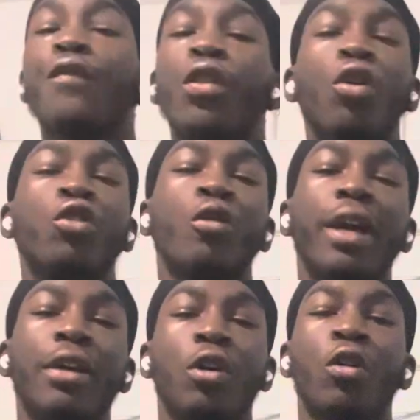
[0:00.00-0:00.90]
For those who
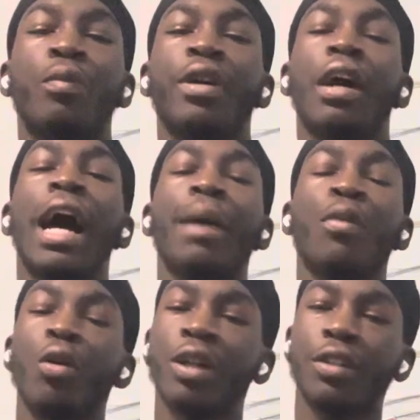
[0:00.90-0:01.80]
may know me, I'm
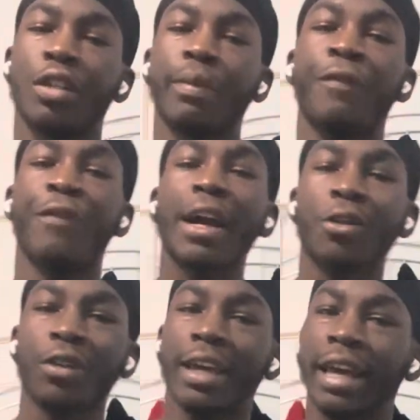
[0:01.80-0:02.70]
going into my
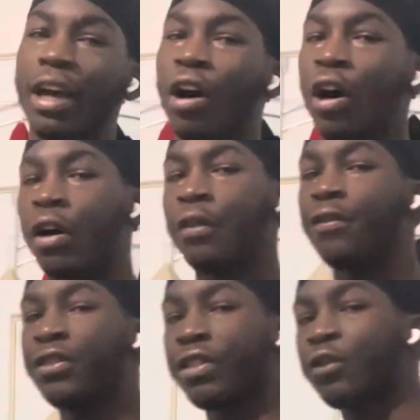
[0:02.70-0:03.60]
final year of
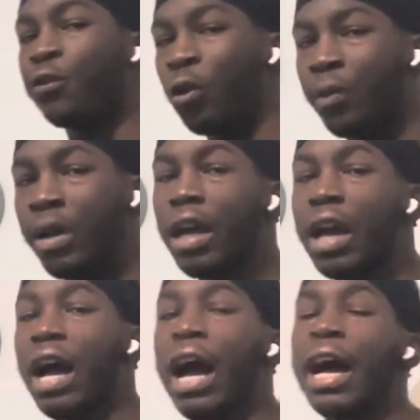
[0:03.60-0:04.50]
sixth form
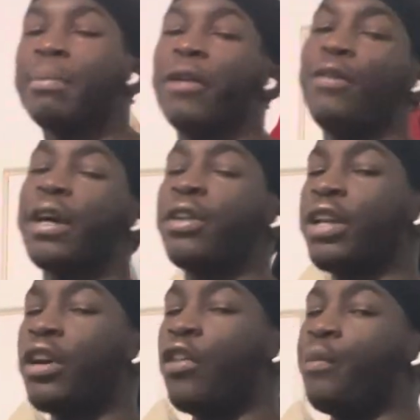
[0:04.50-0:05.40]
and my final
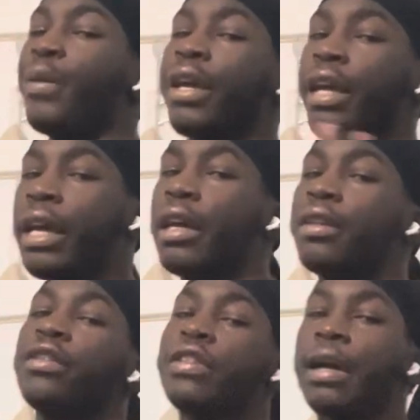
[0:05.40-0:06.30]
year of being in
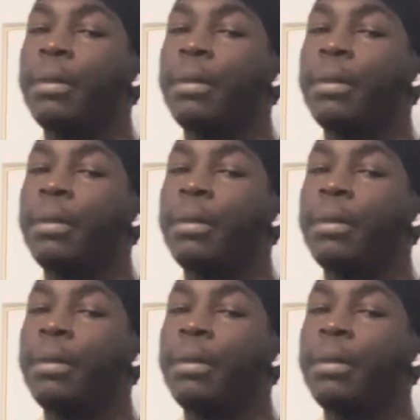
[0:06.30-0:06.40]
St.